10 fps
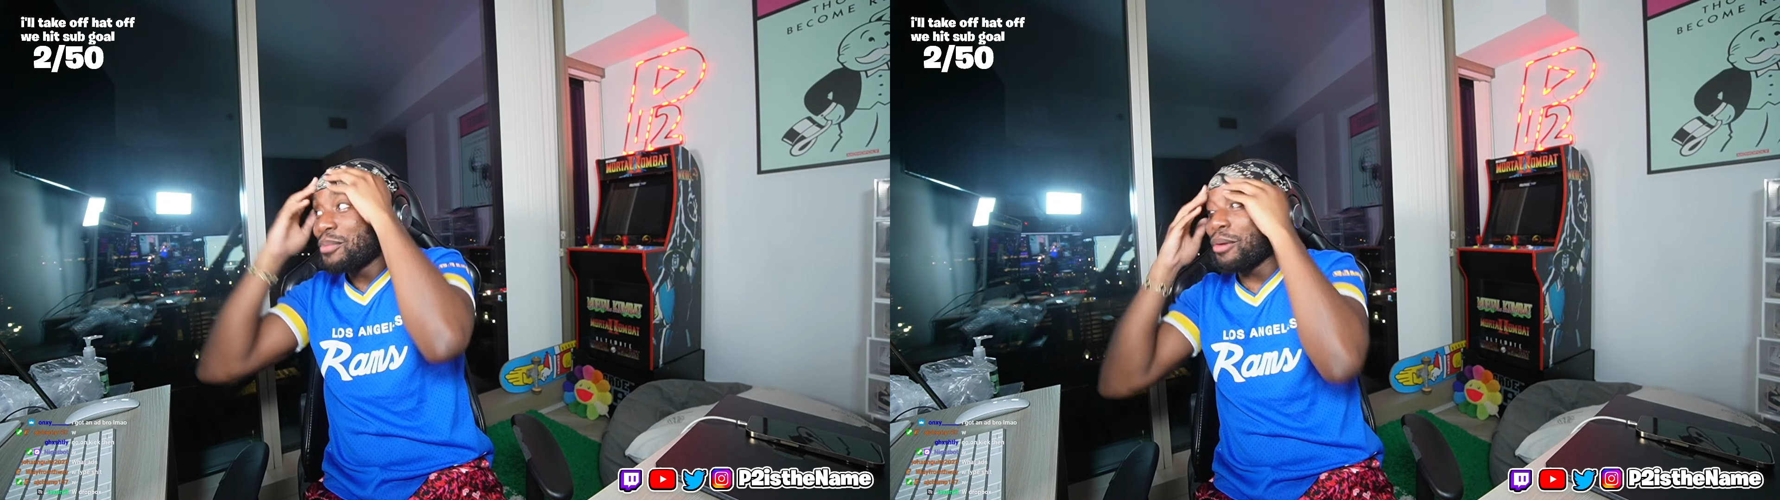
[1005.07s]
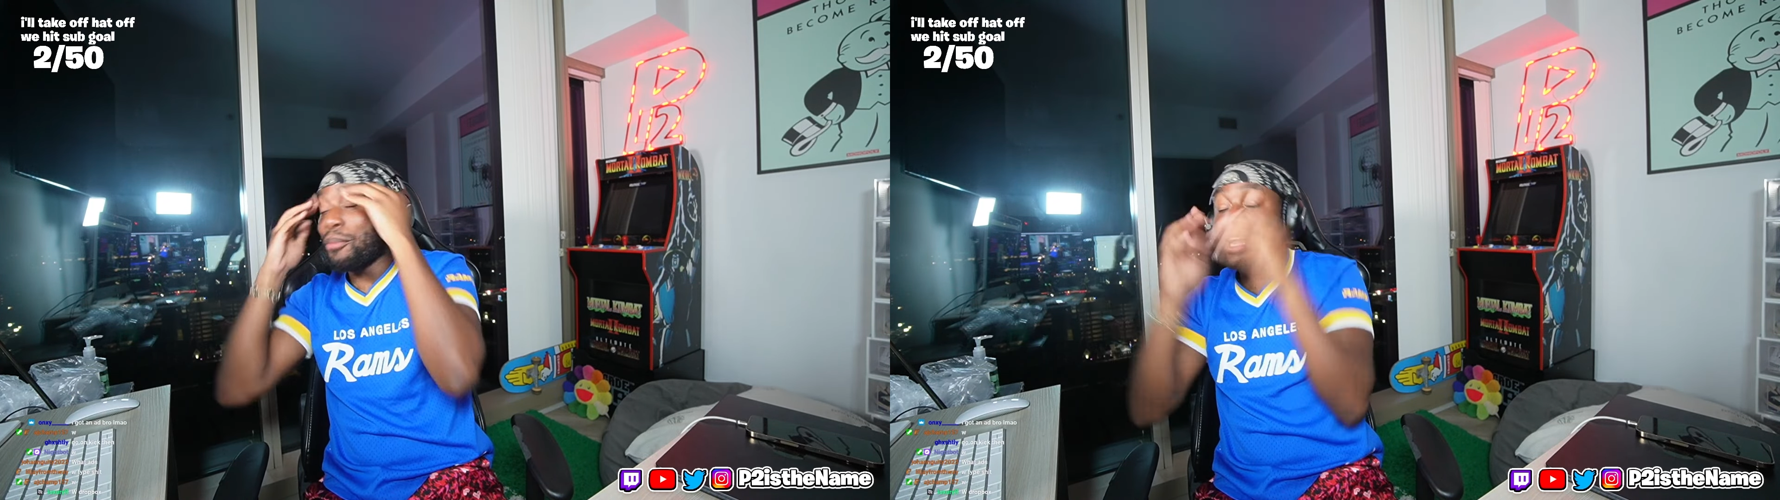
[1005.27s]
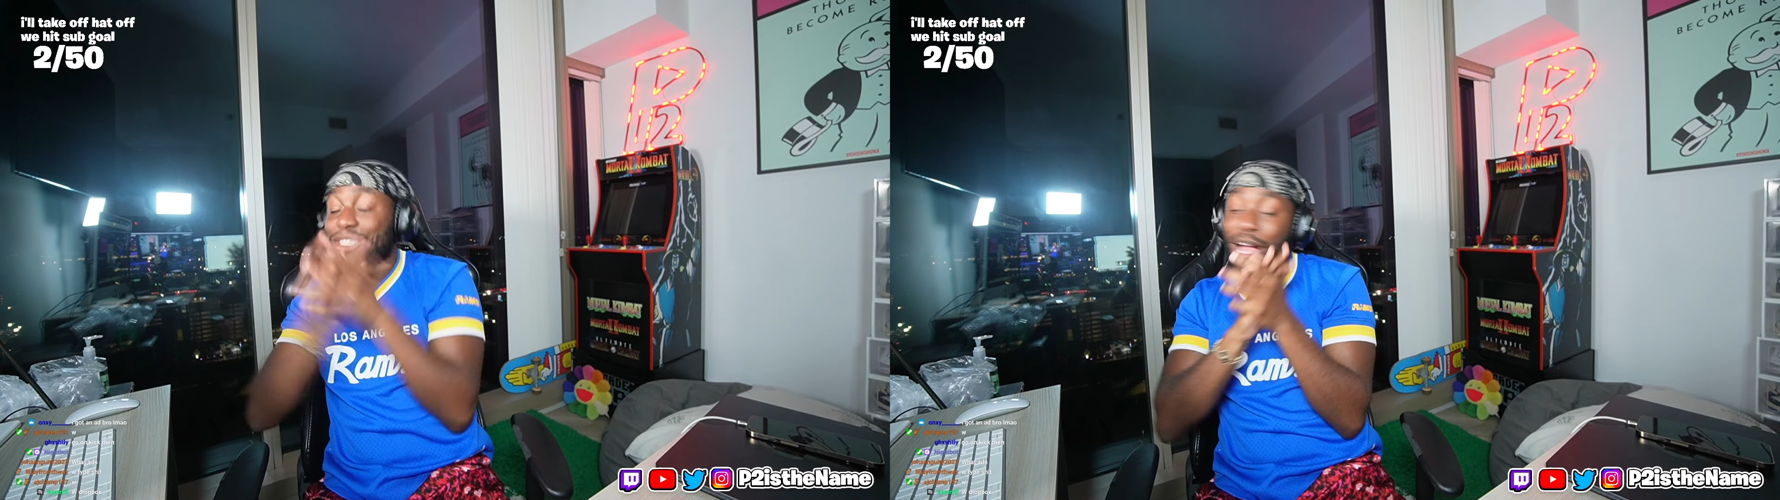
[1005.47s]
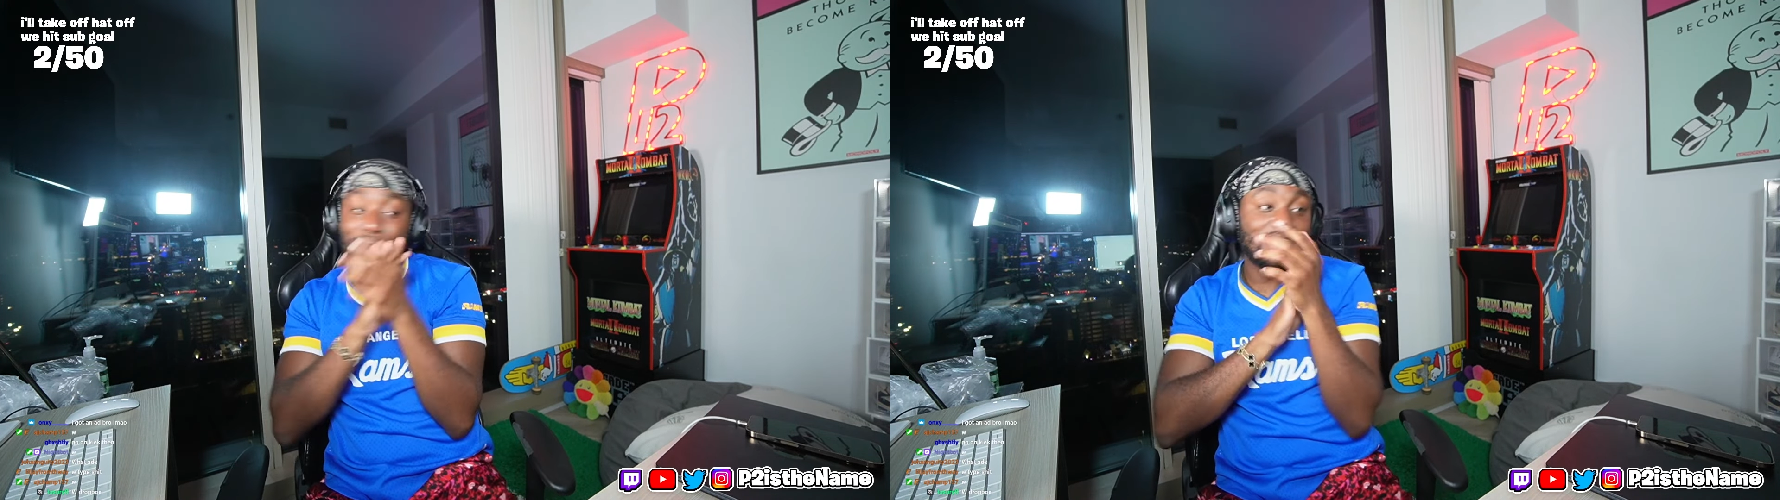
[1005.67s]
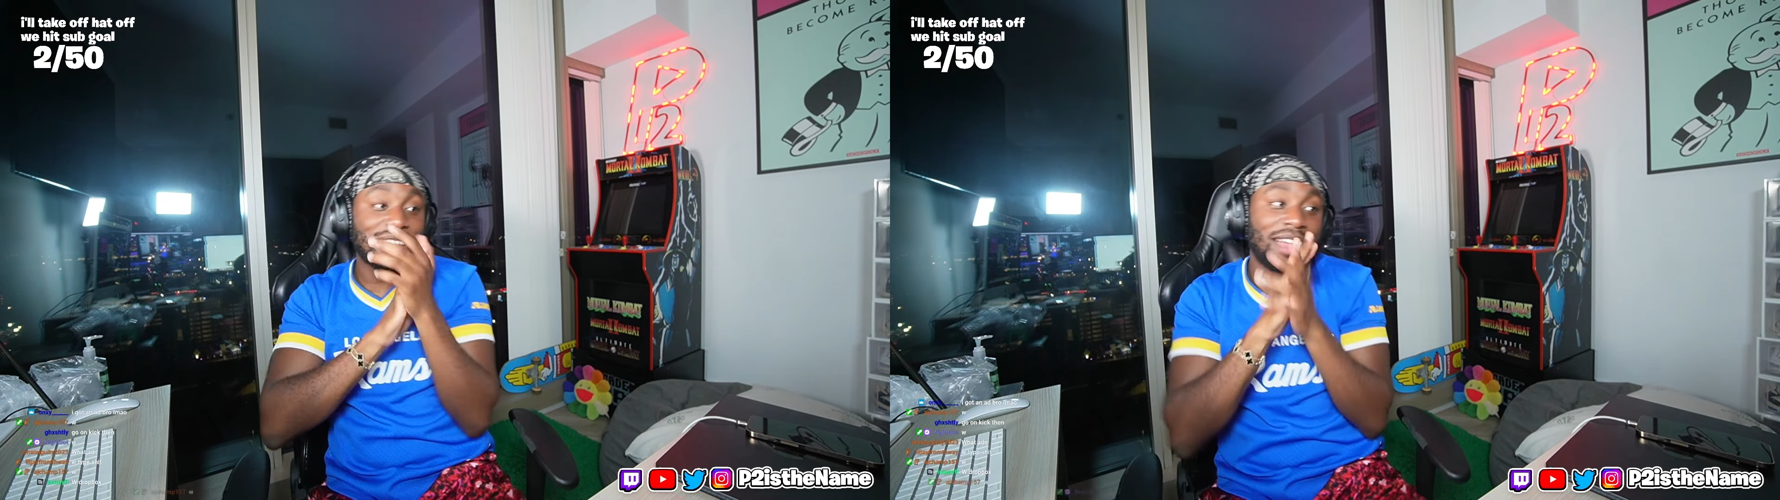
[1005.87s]
Bro, my
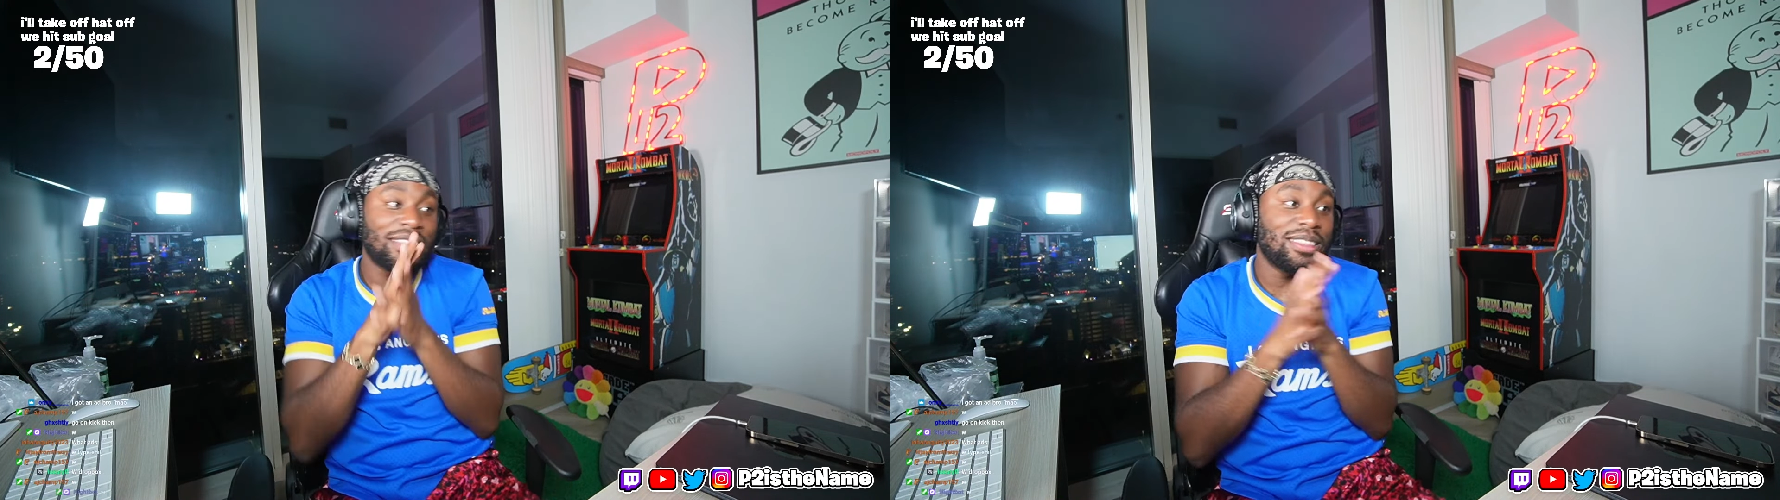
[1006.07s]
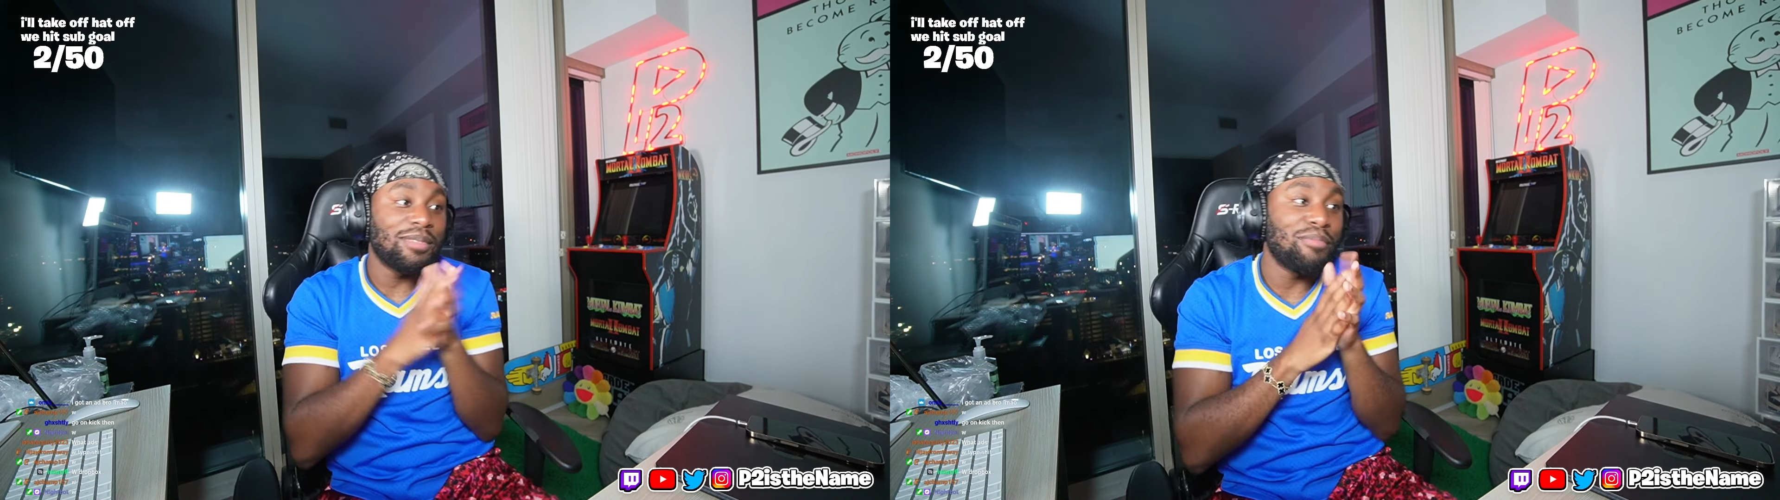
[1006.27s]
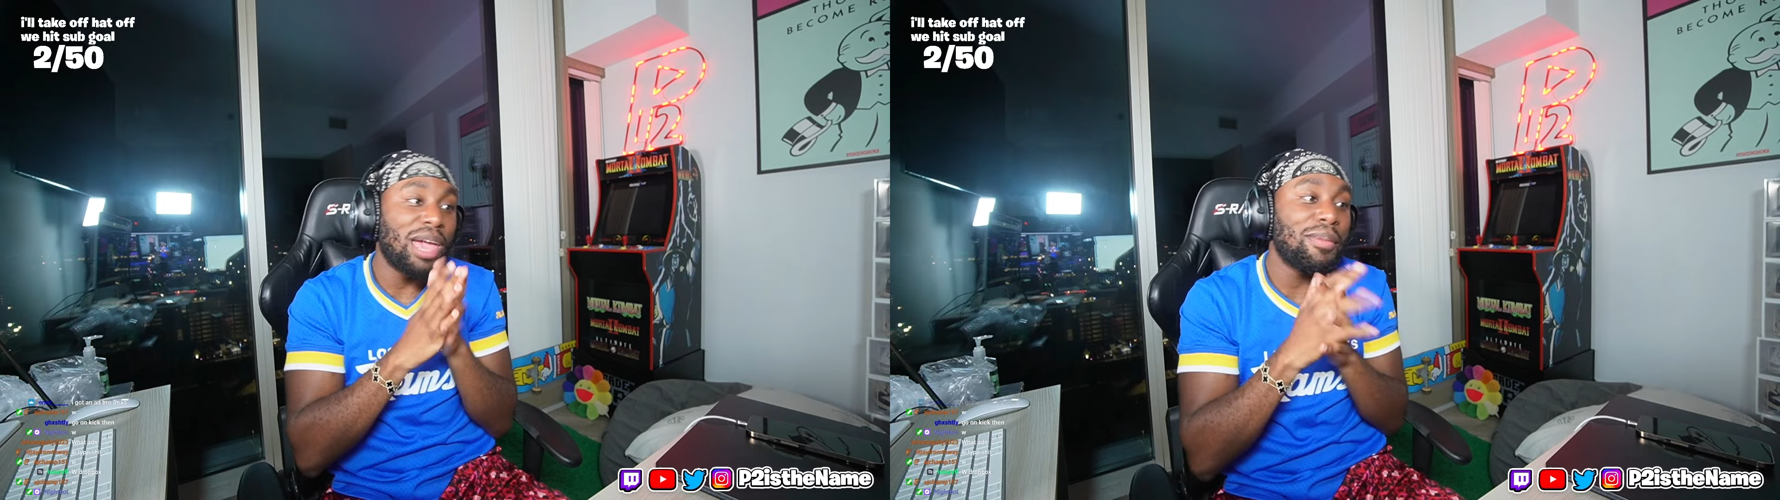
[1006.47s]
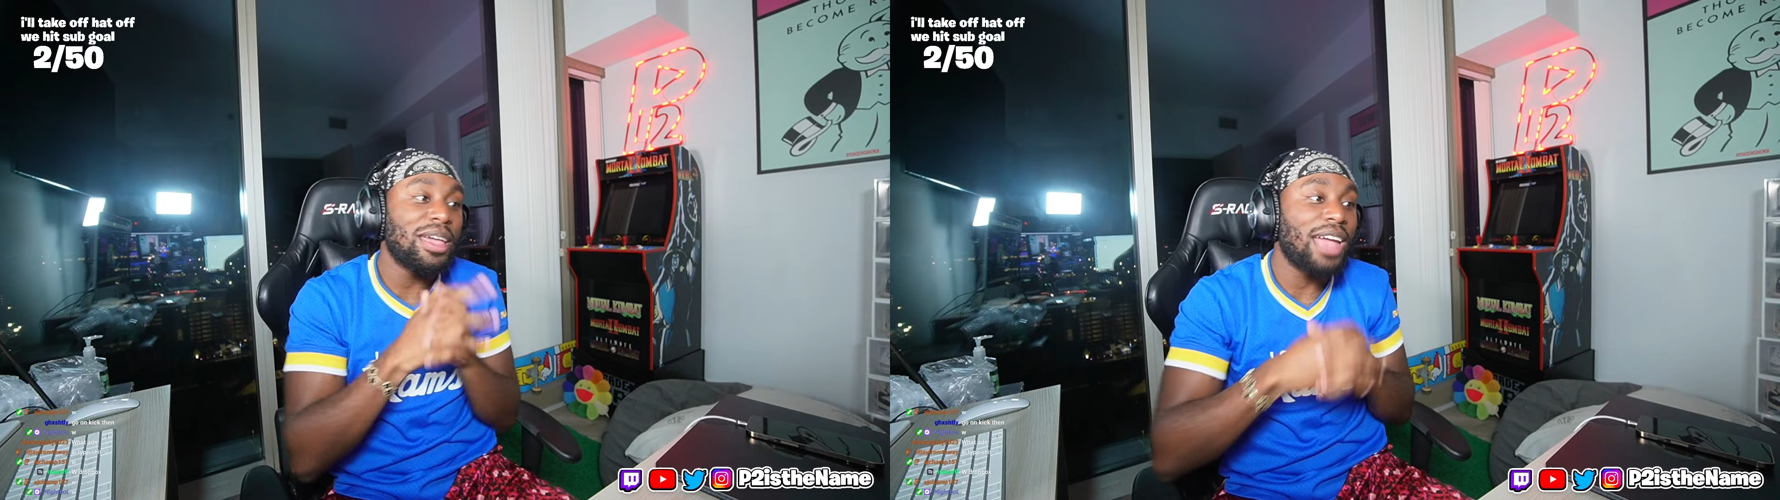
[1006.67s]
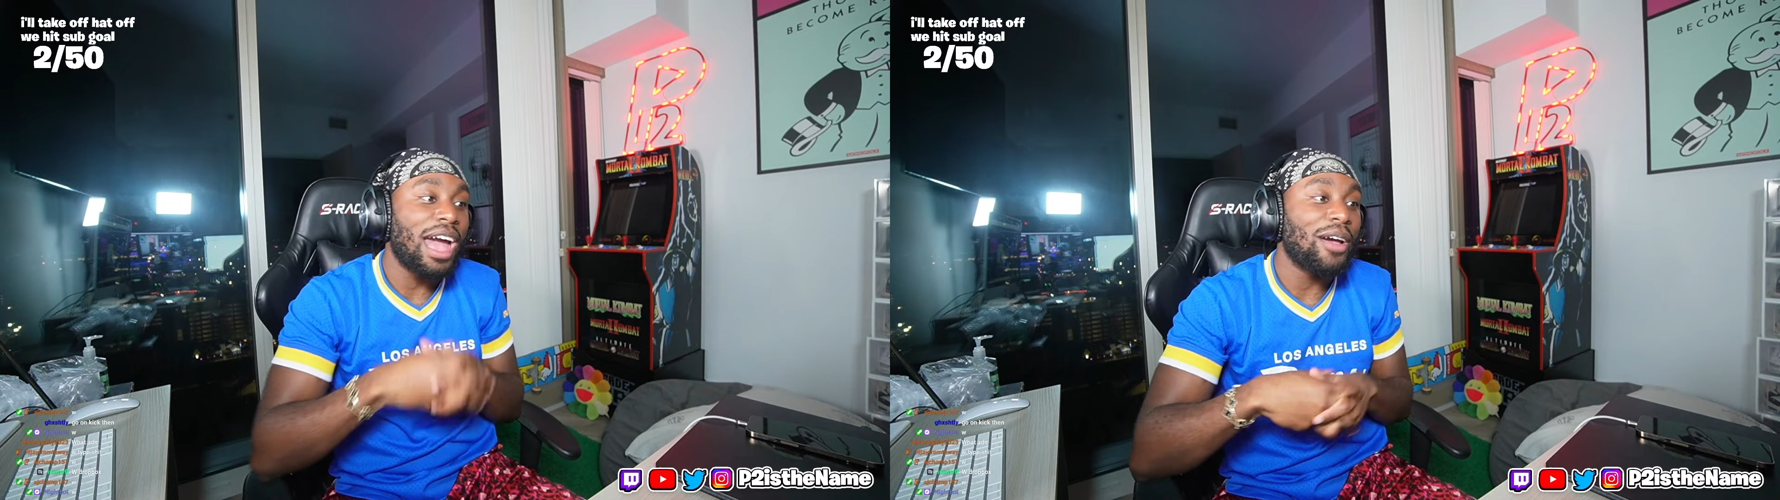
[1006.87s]
Dropbox,
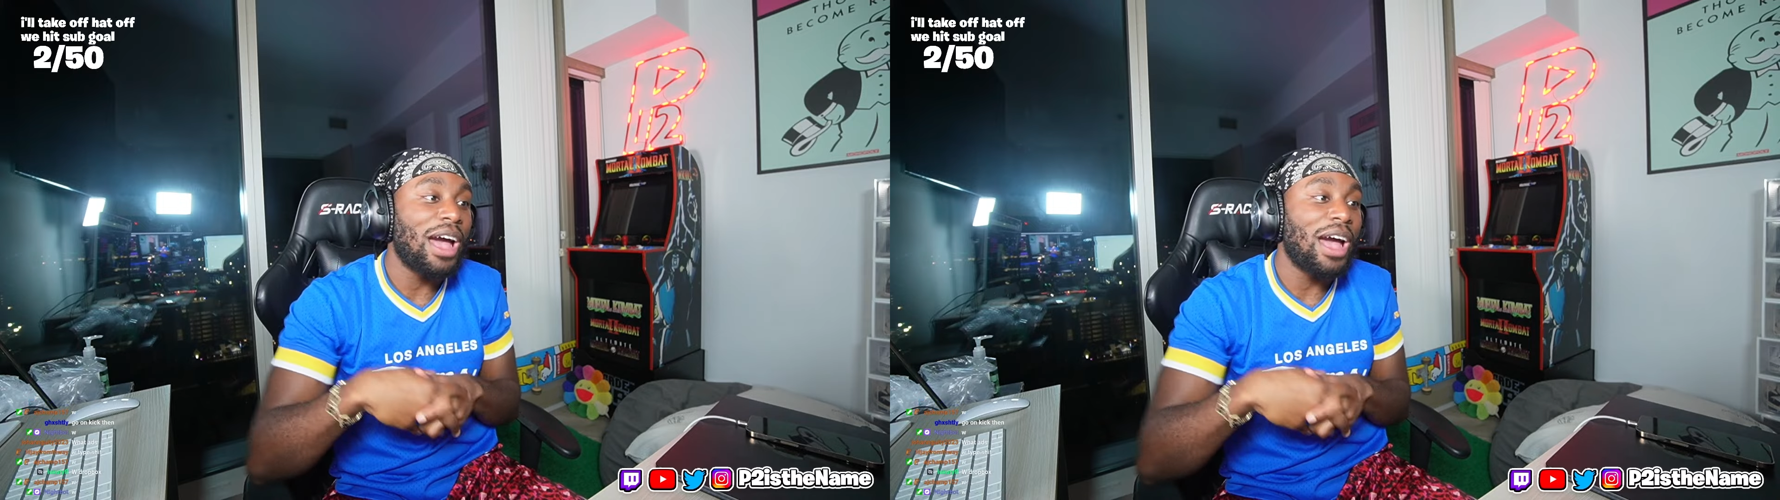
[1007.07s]
maybe